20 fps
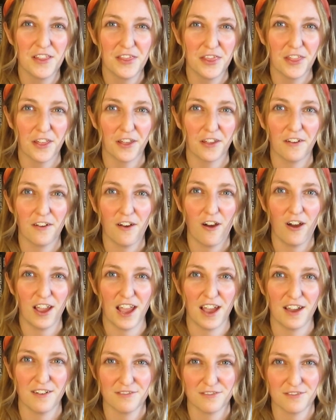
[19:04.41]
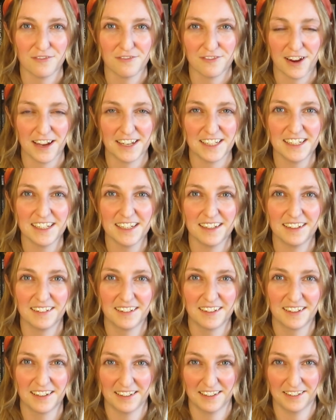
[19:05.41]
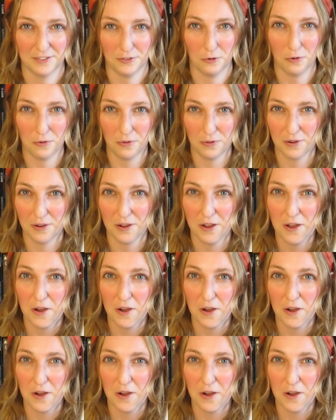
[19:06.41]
that I have read it, all